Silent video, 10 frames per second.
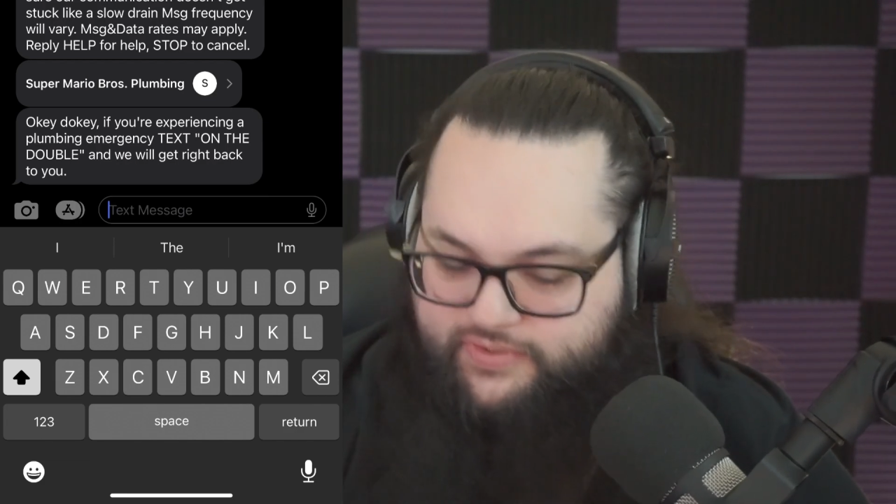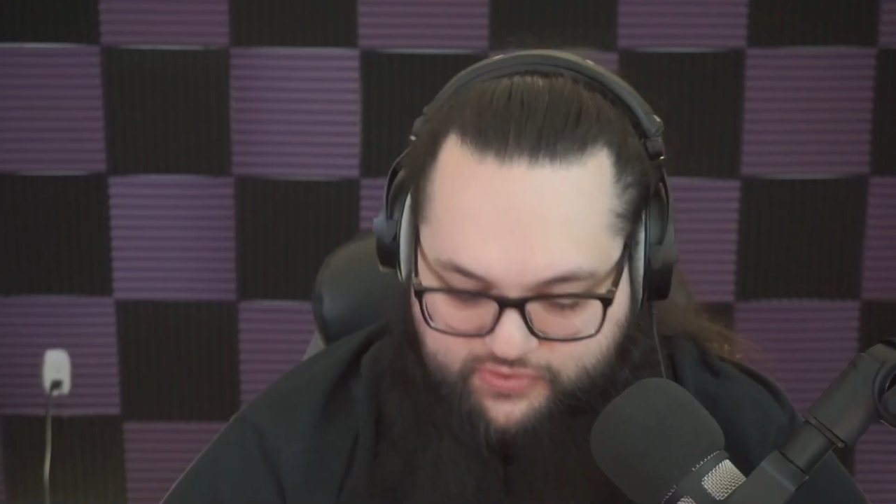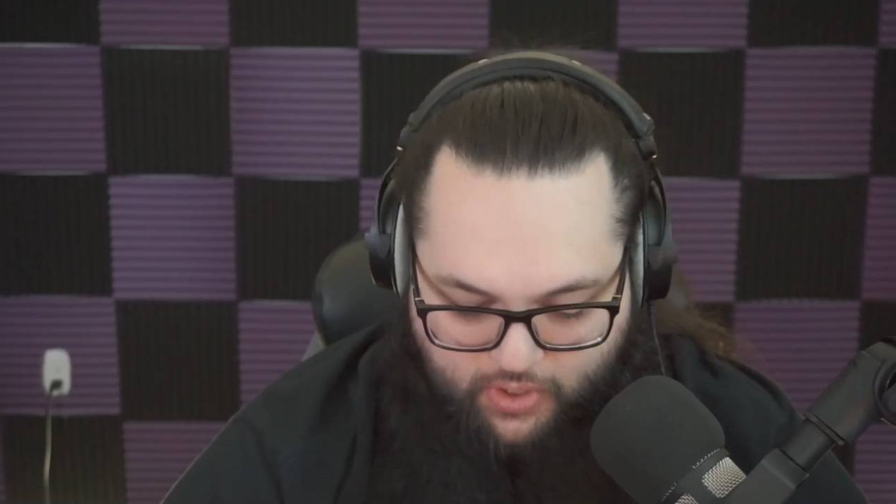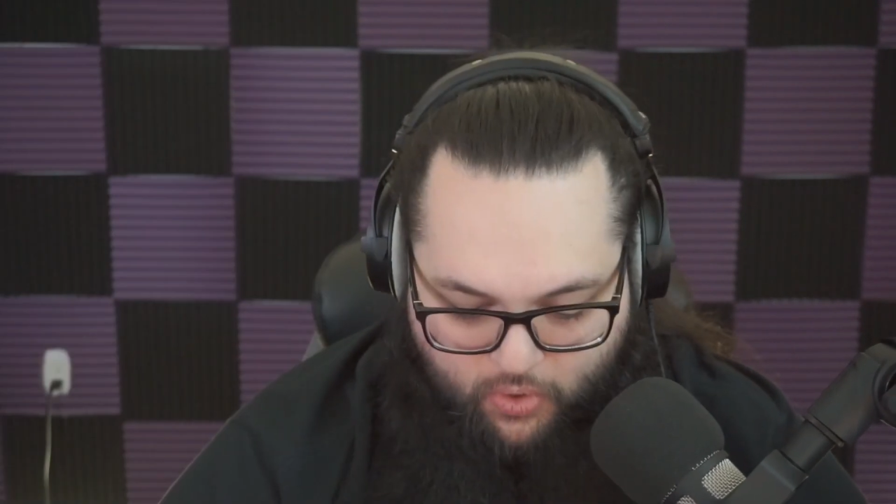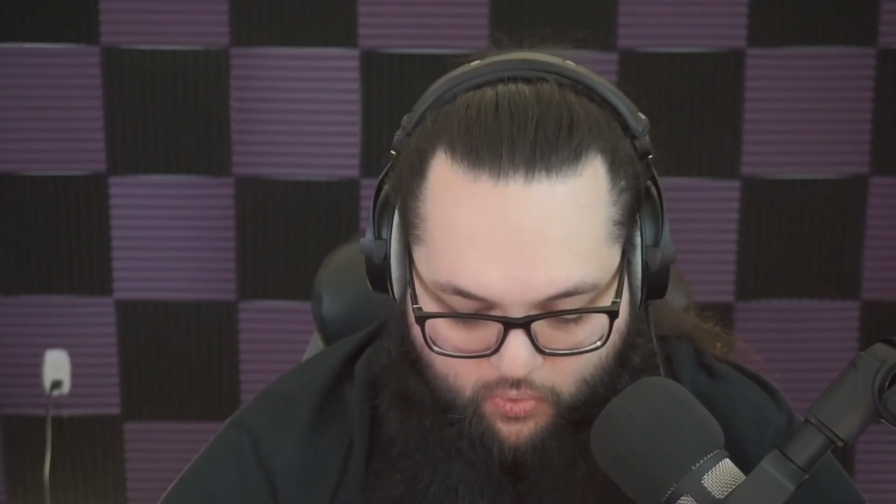
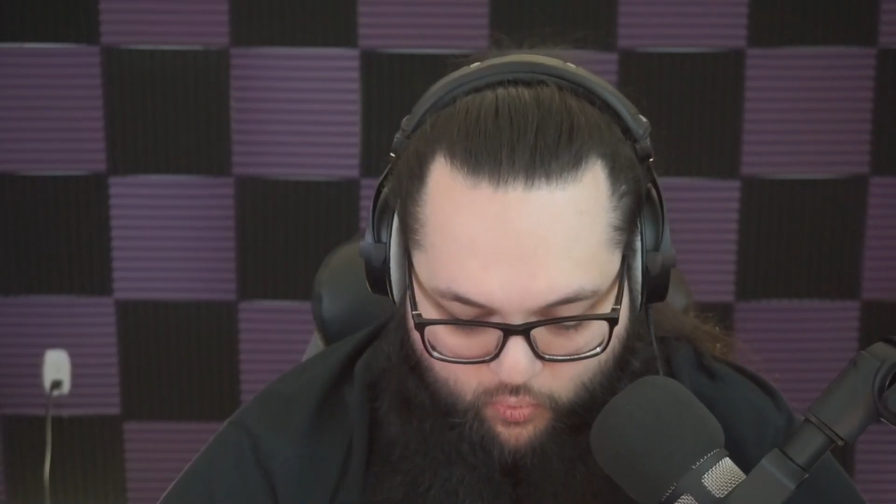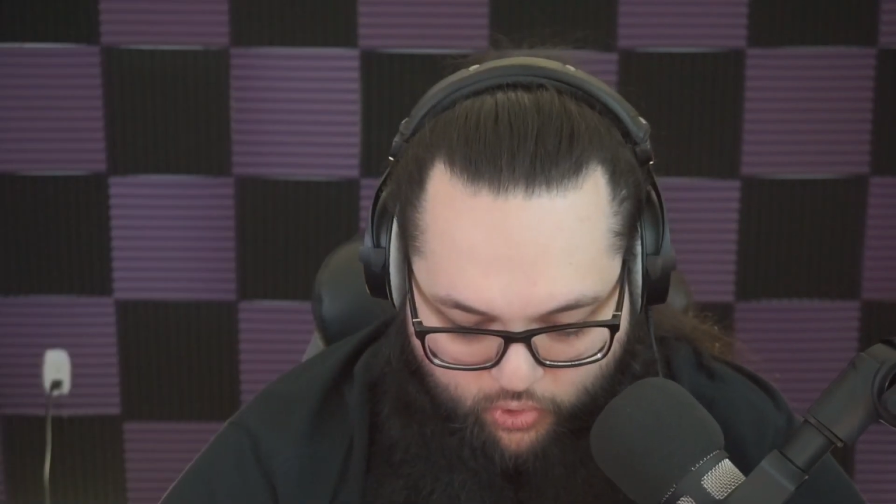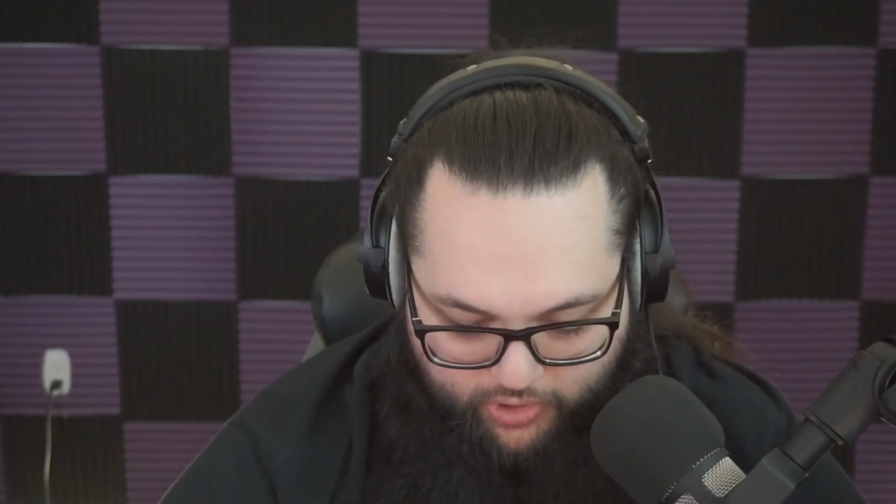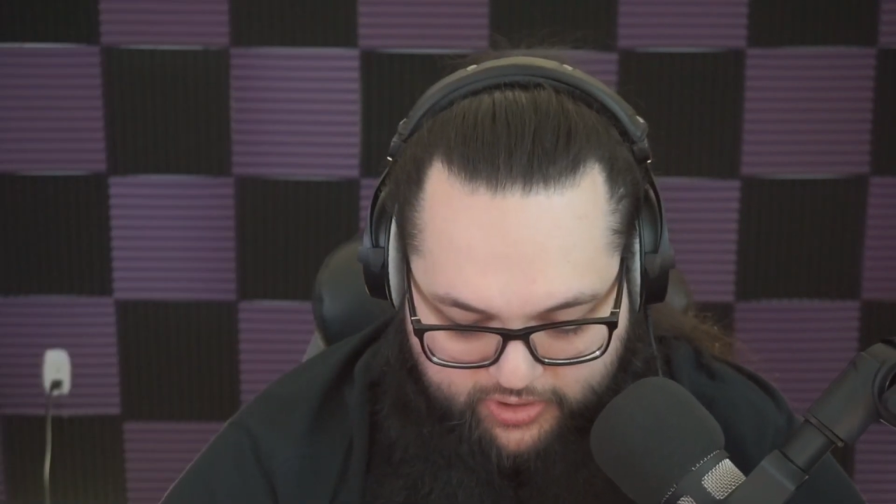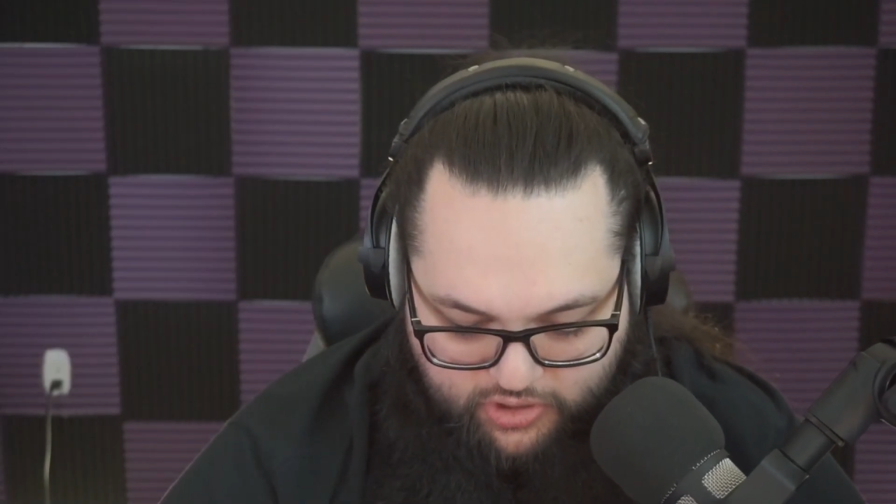So
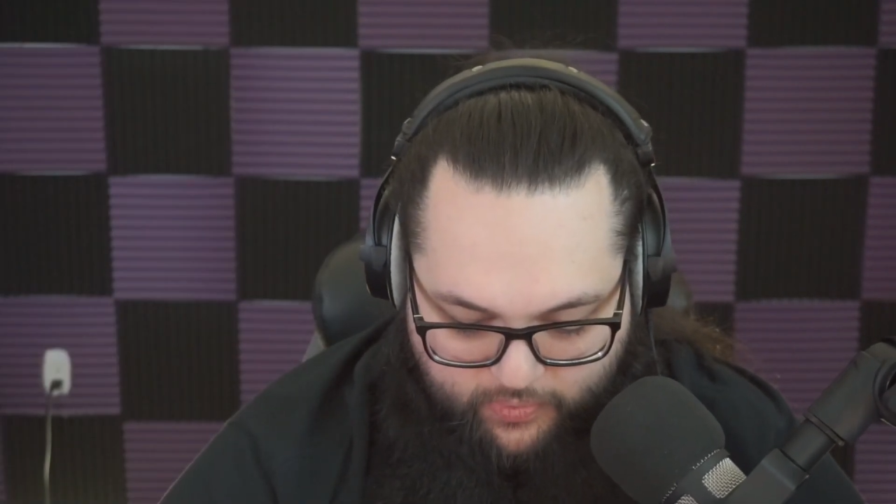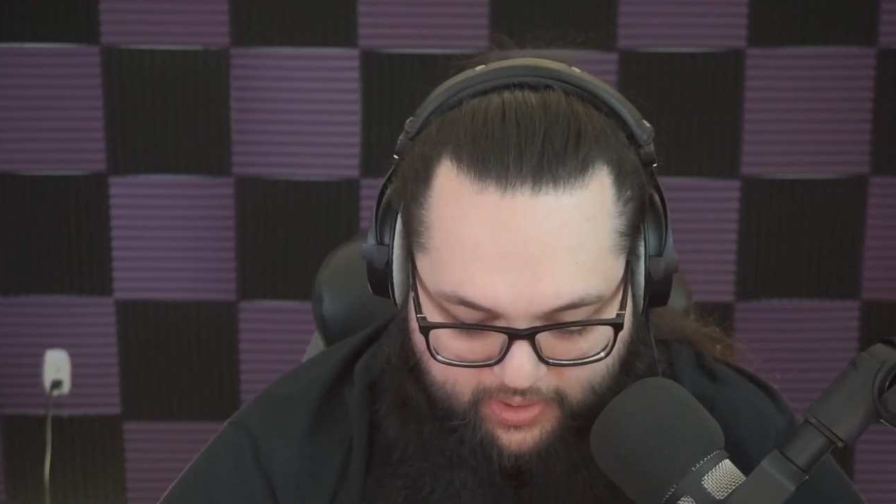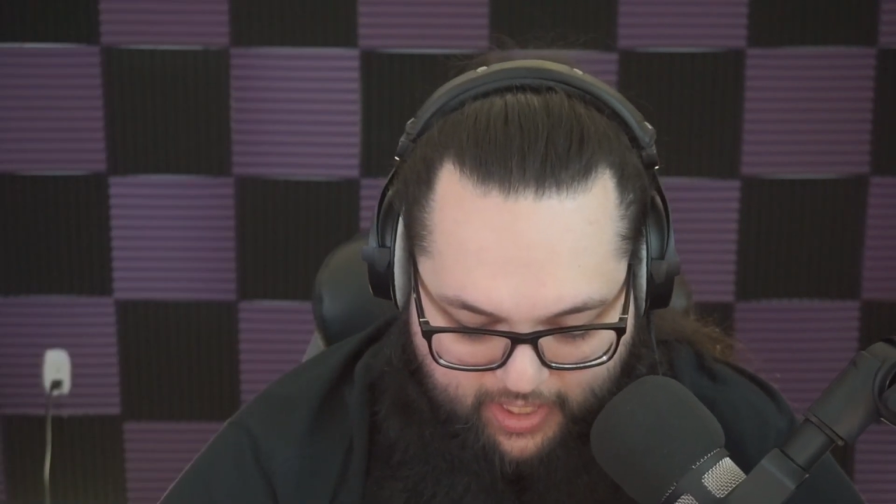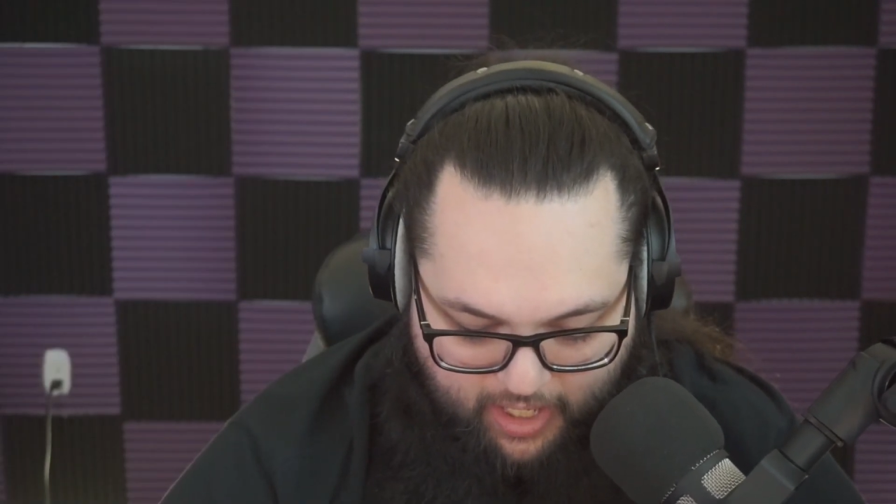we're going to do it.